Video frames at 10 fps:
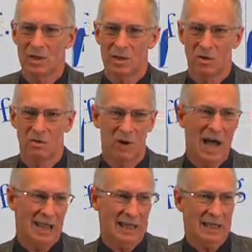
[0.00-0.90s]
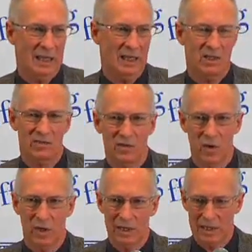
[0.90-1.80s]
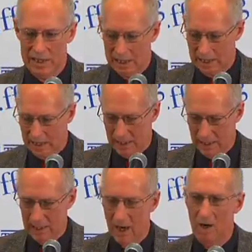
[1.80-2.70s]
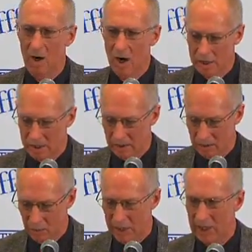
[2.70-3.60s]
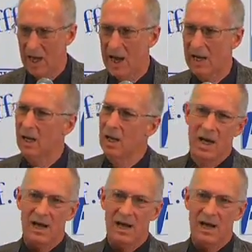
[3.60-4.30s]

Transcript: so violently as Florida did, and hung on till 29.